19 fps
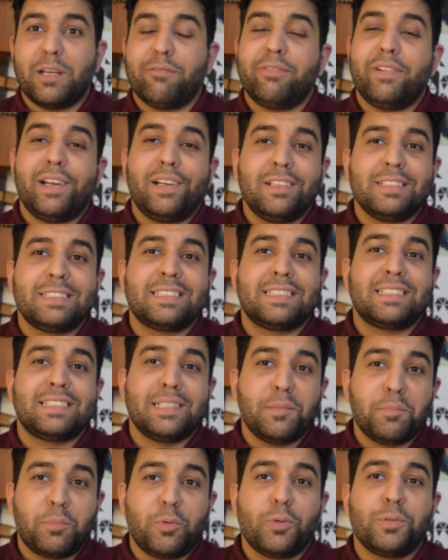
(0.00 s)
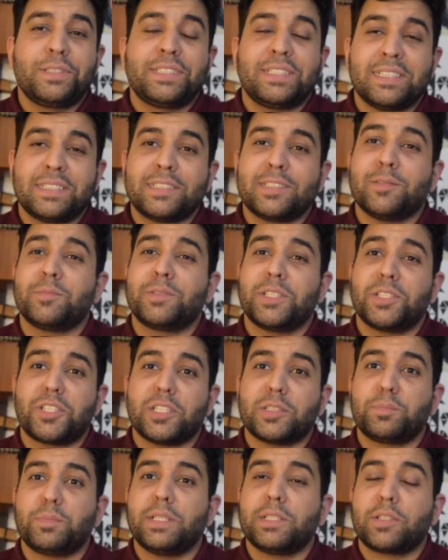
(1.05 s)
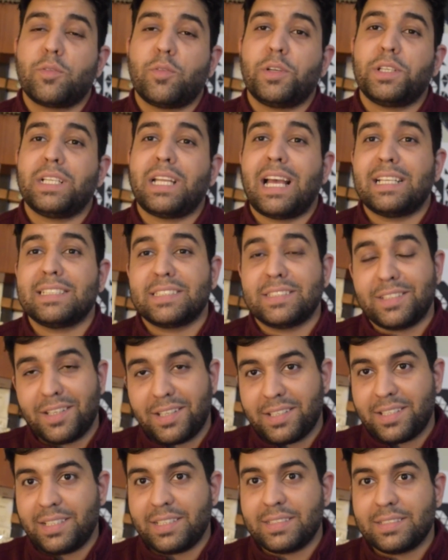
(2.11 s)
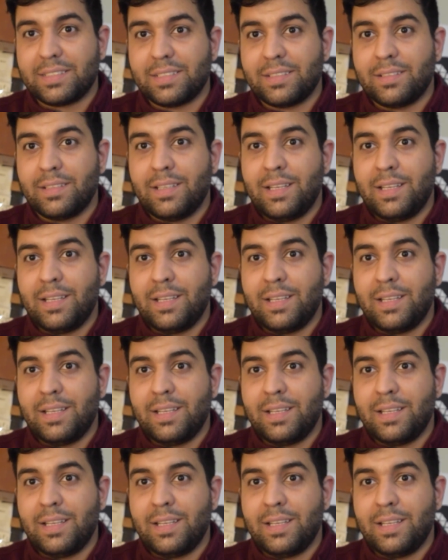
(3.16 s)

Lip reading: a very simple system such as Bitcoin has done it.